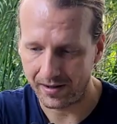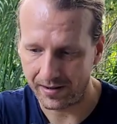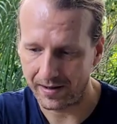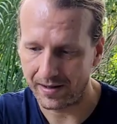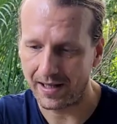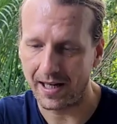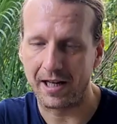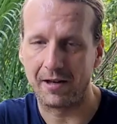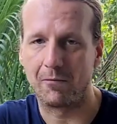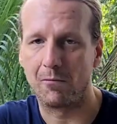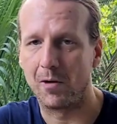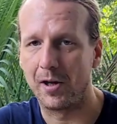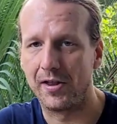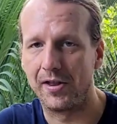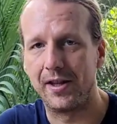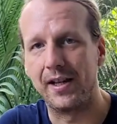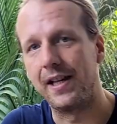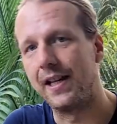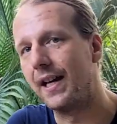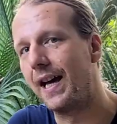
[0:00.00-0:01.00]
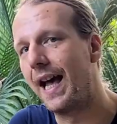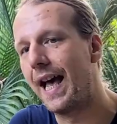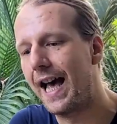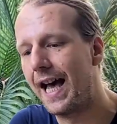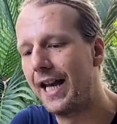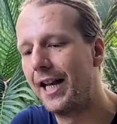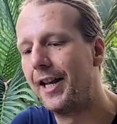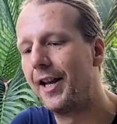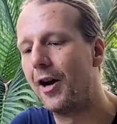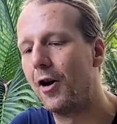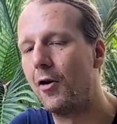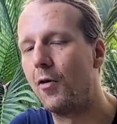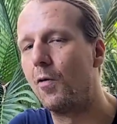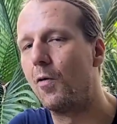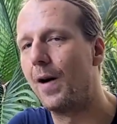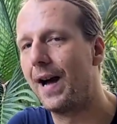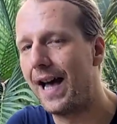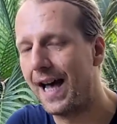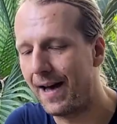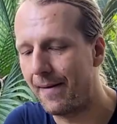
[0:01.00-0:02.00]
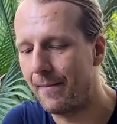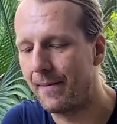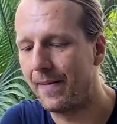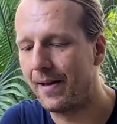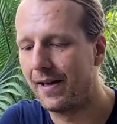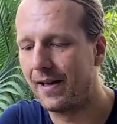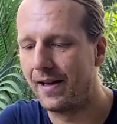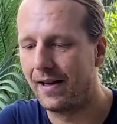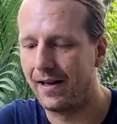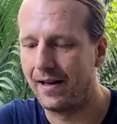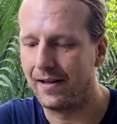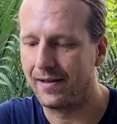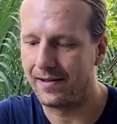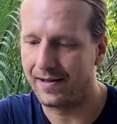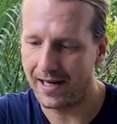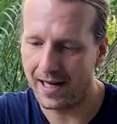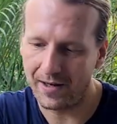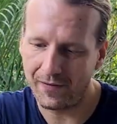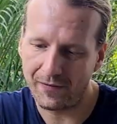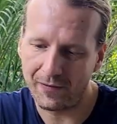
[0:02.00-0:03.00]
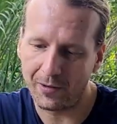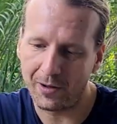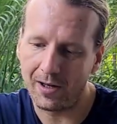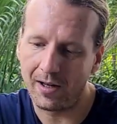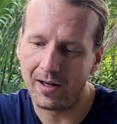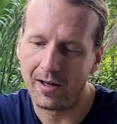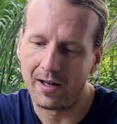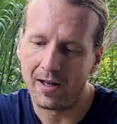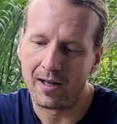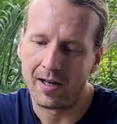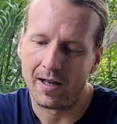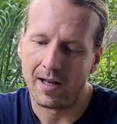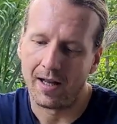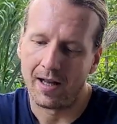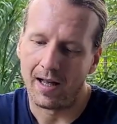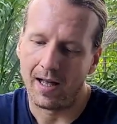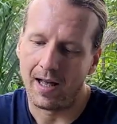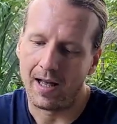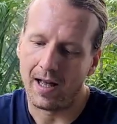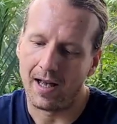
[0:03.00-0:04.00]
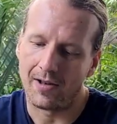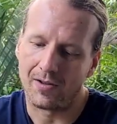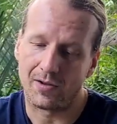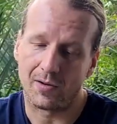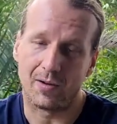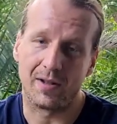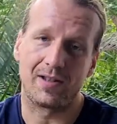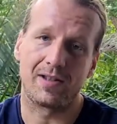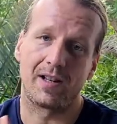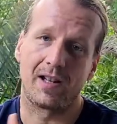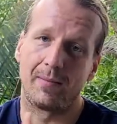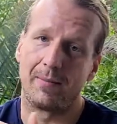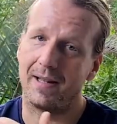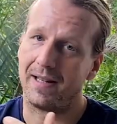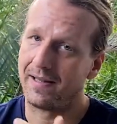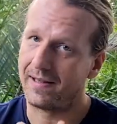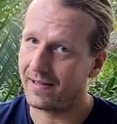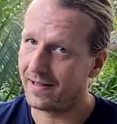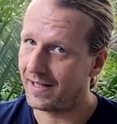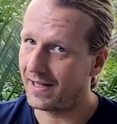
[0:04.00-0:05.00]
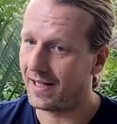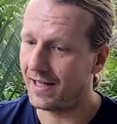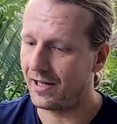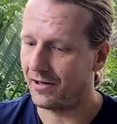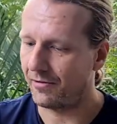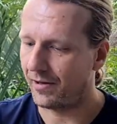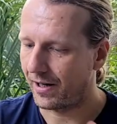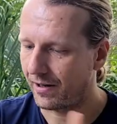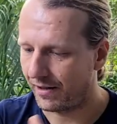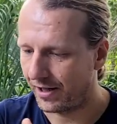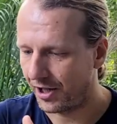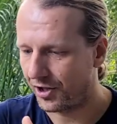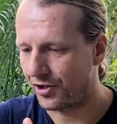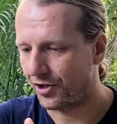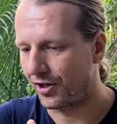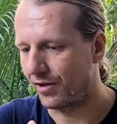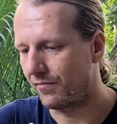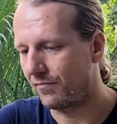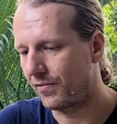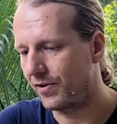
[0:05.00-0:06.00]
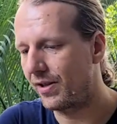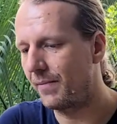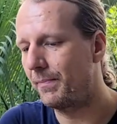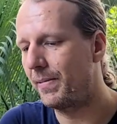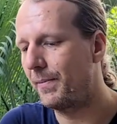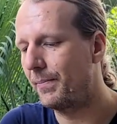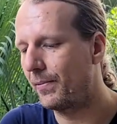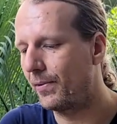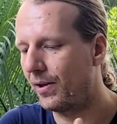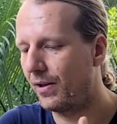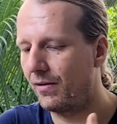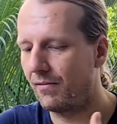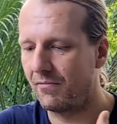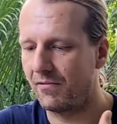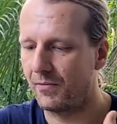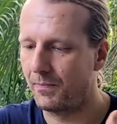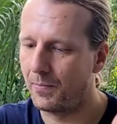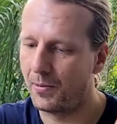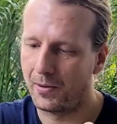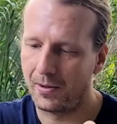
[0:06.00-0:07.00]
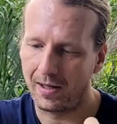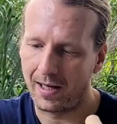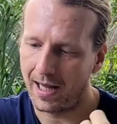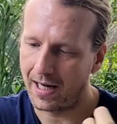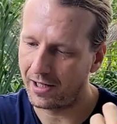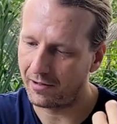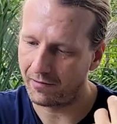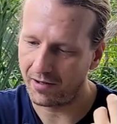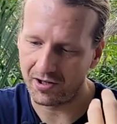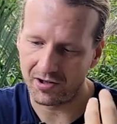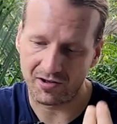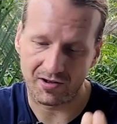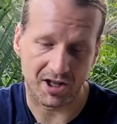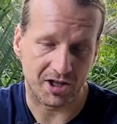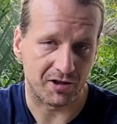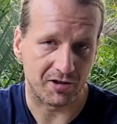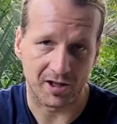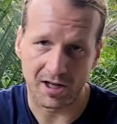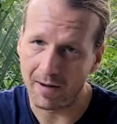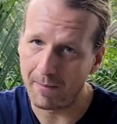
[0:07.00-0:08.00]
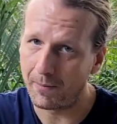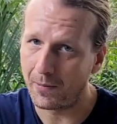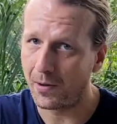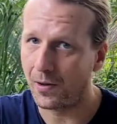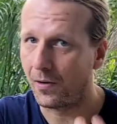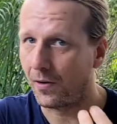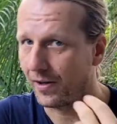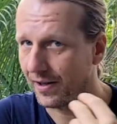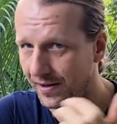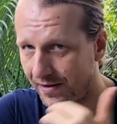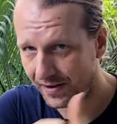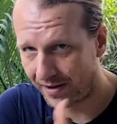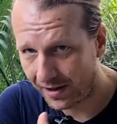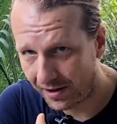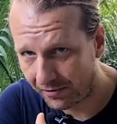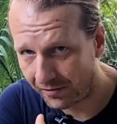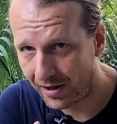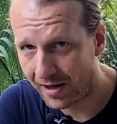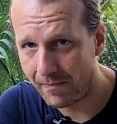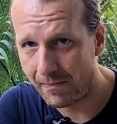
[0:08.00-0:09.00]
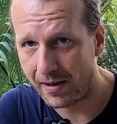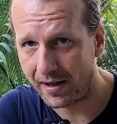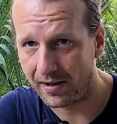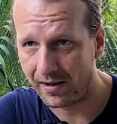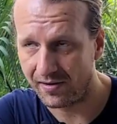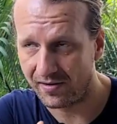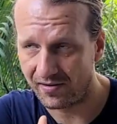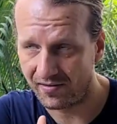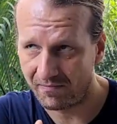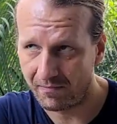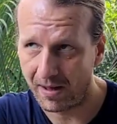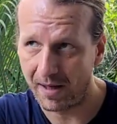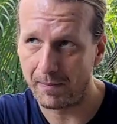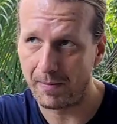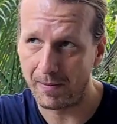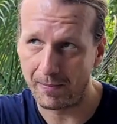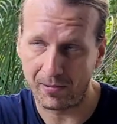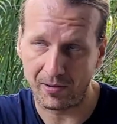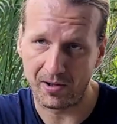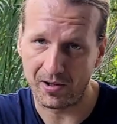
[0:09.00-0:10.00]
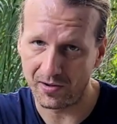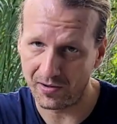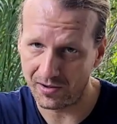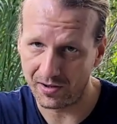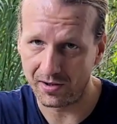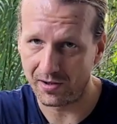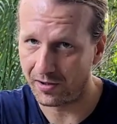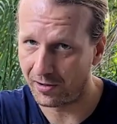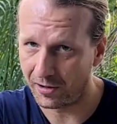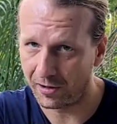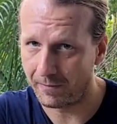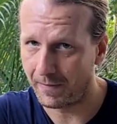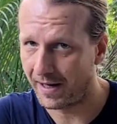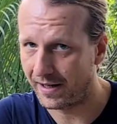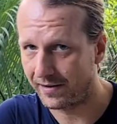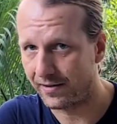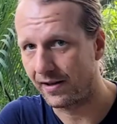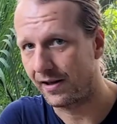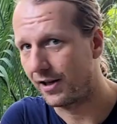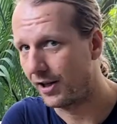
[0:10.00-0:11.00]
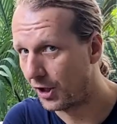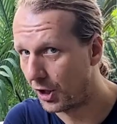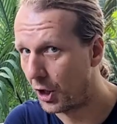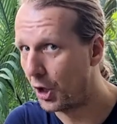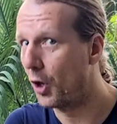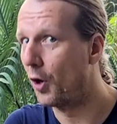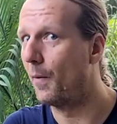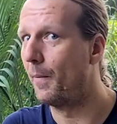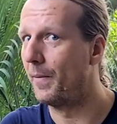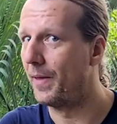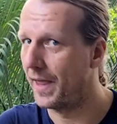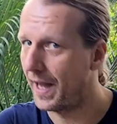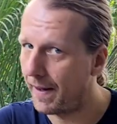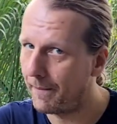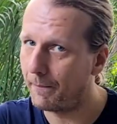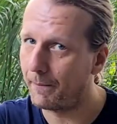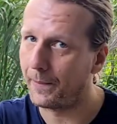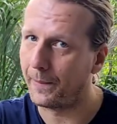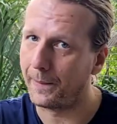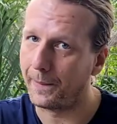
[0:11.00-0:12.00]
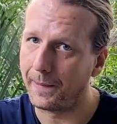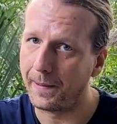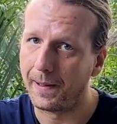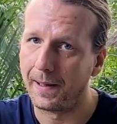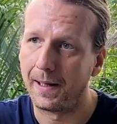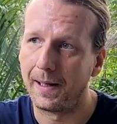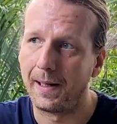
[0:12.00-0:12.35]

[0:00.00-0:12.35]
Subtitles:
This is kind of what the NOM stand for. So it's going to be C, a regulation. Some people would put like registration number or distillery, because many people use the term as NOM number,